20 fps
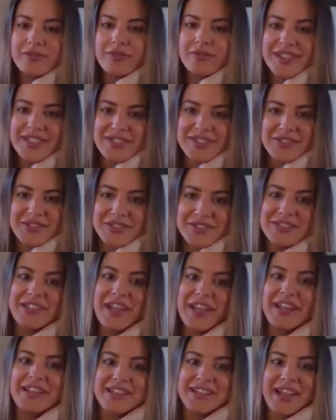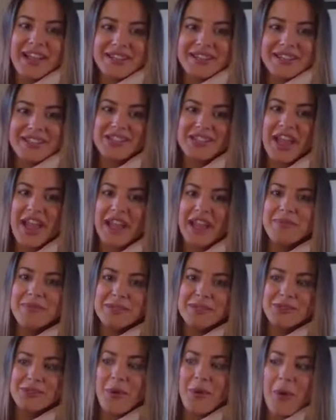This doesn't taste like the same
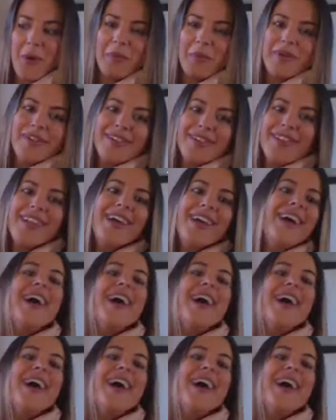as normal.